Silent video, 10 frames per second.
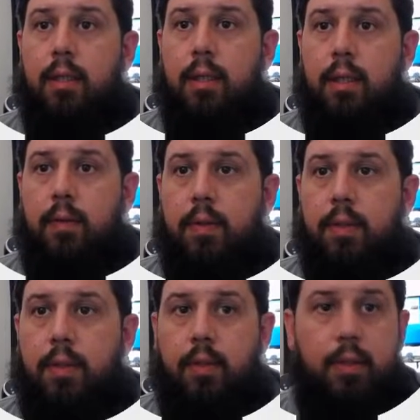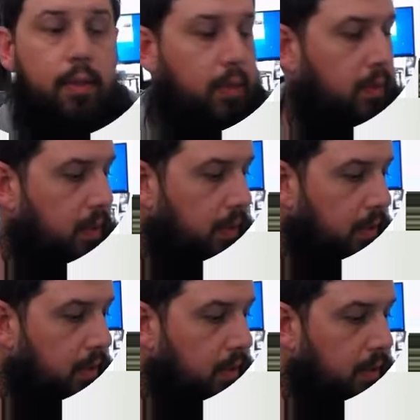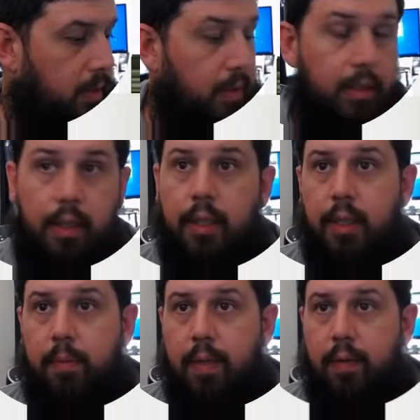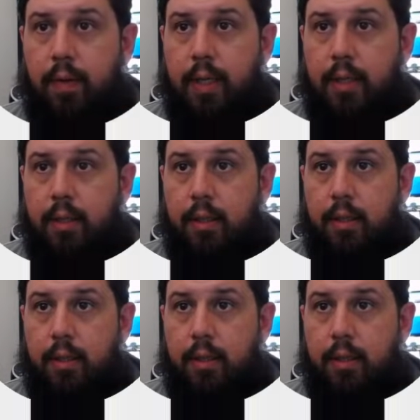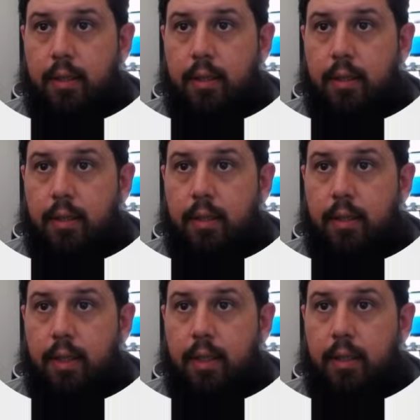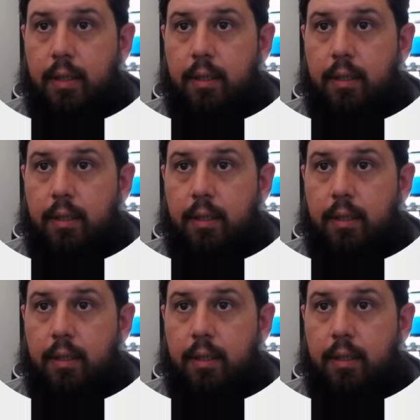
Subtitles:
And we're just going to, we did it about right there.